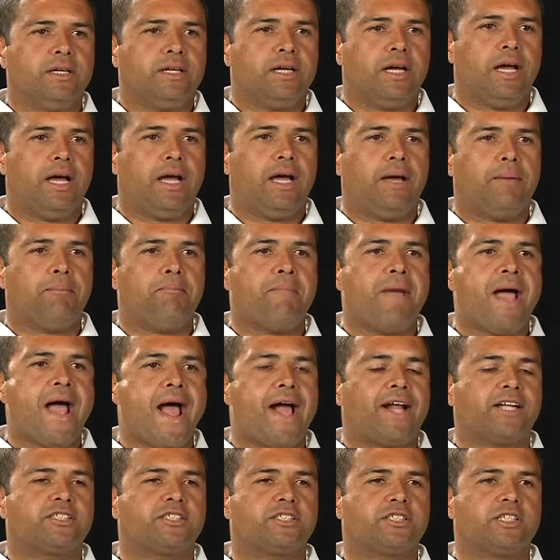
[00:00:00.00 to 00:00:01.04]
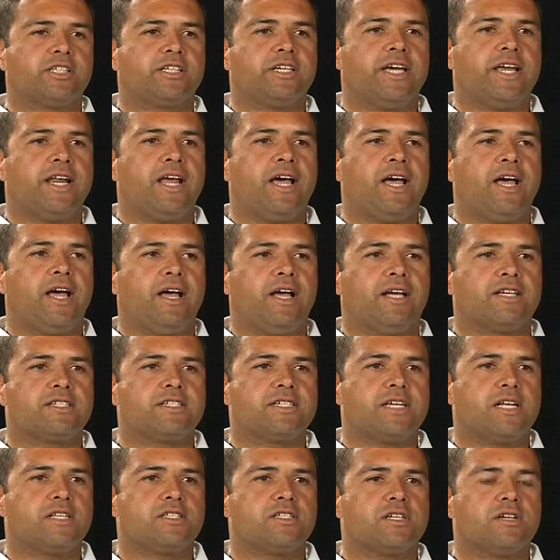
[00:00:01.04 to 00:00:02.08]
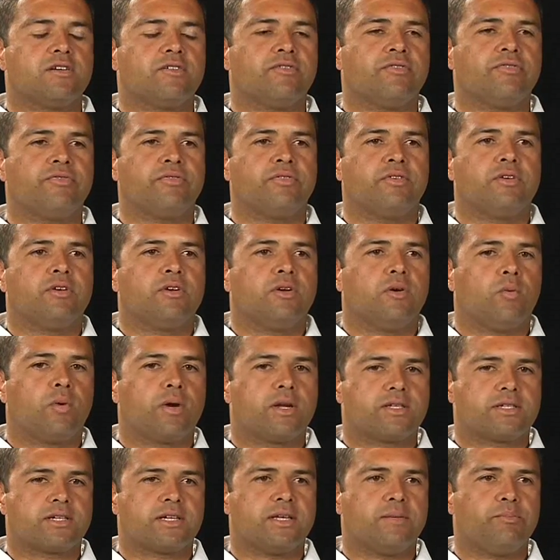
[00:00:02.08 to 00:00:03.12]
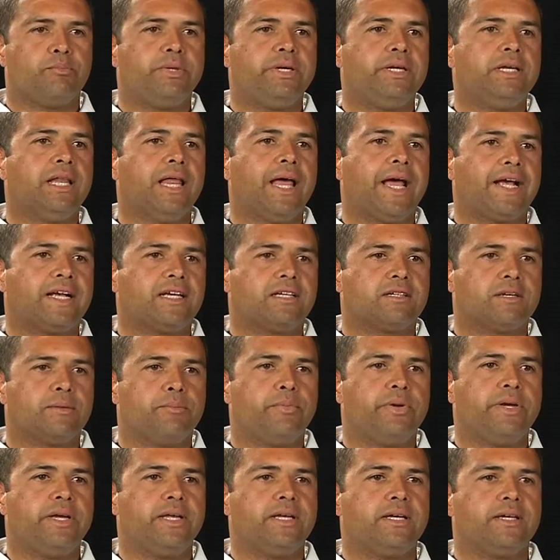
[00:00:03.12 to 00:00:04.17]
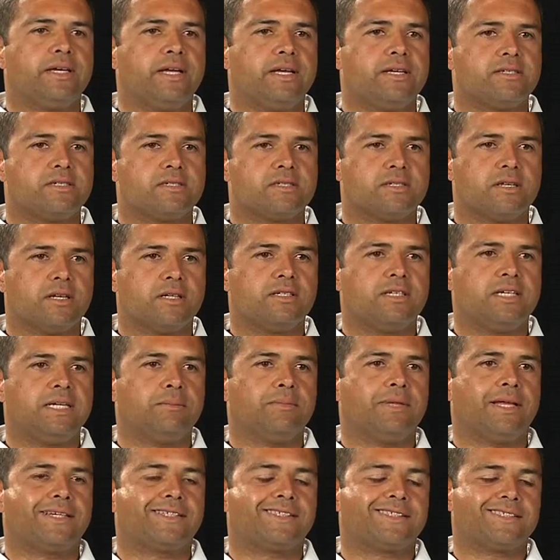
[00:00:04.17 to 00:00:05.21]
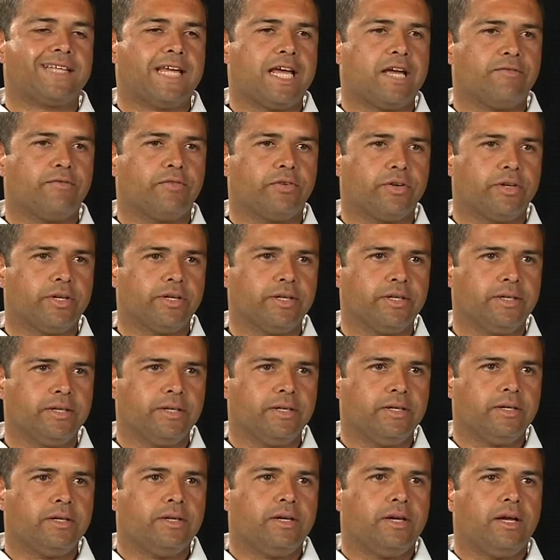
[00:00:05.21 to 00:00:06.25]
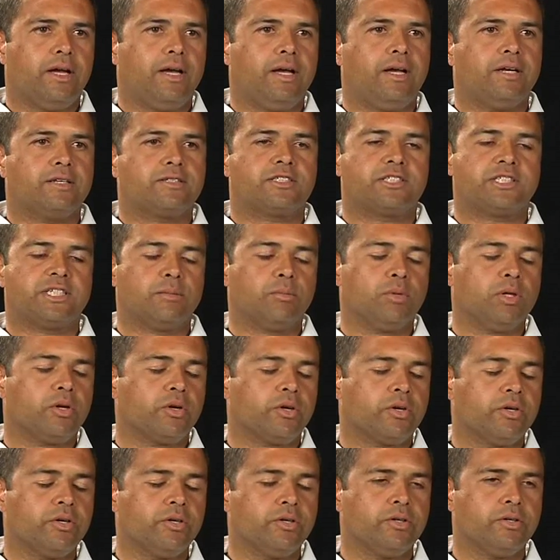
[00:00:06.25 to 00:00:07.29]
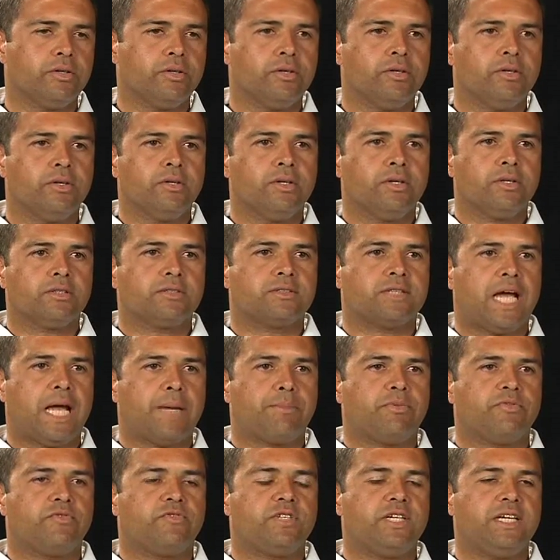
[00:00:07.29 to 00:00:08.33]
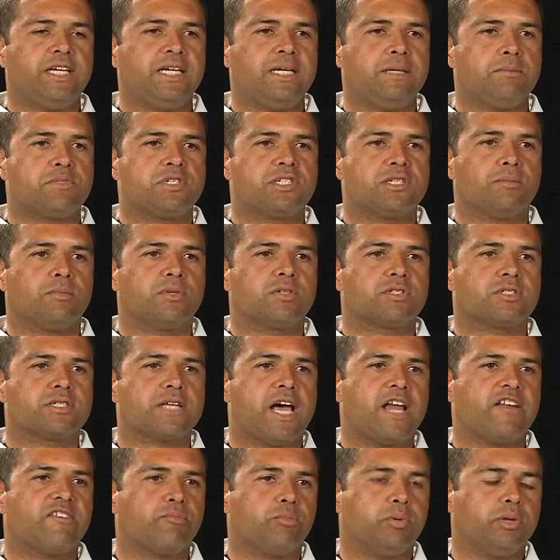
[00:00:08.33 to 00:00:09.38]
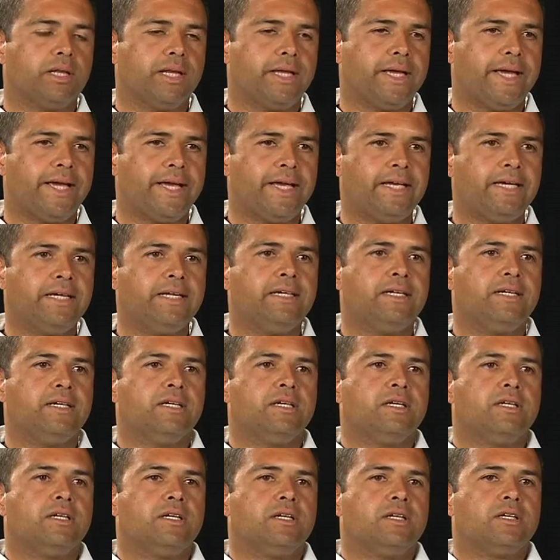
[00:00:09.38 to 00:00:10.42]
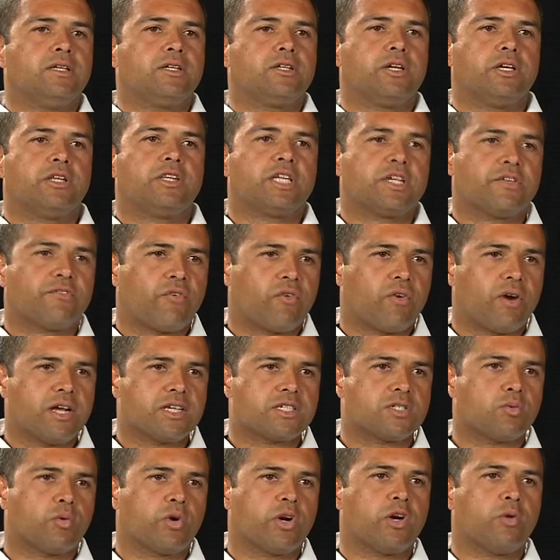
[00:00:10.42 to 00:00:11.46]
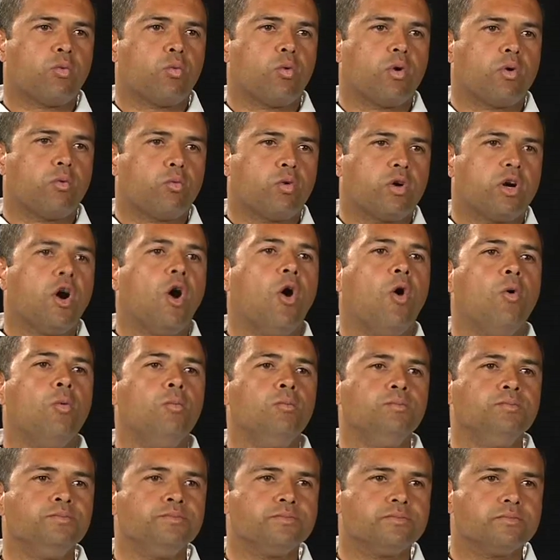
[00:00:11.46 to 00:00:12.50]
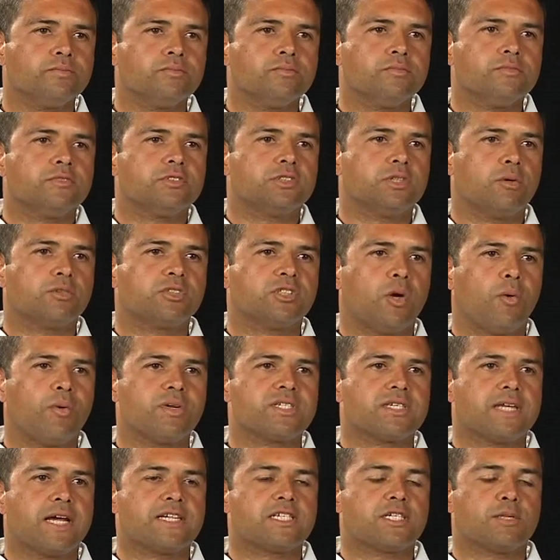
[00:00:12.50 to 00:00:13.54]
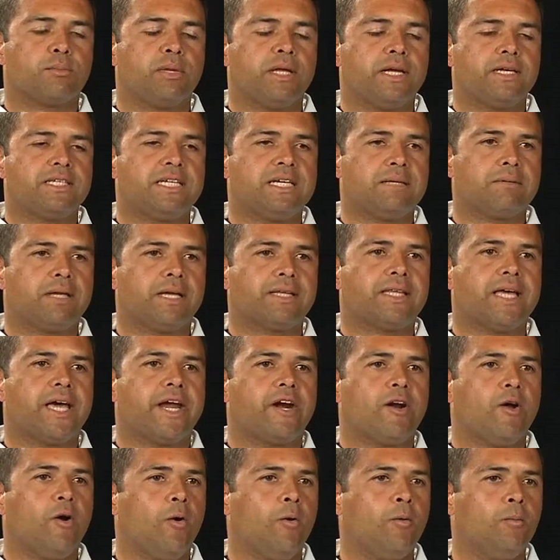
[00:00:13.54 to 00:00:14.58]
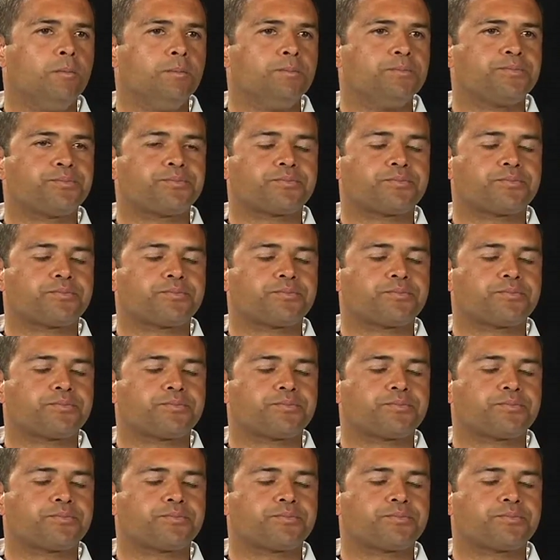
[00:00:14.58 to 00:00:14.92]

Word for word: uh, match to get a, a sense of what it's going to be like competing against a team like Stanford. Uh, similar type of team, similar style of play. Good thing for us, we're, we're, we're home, so it's always nice to play a team like that at home.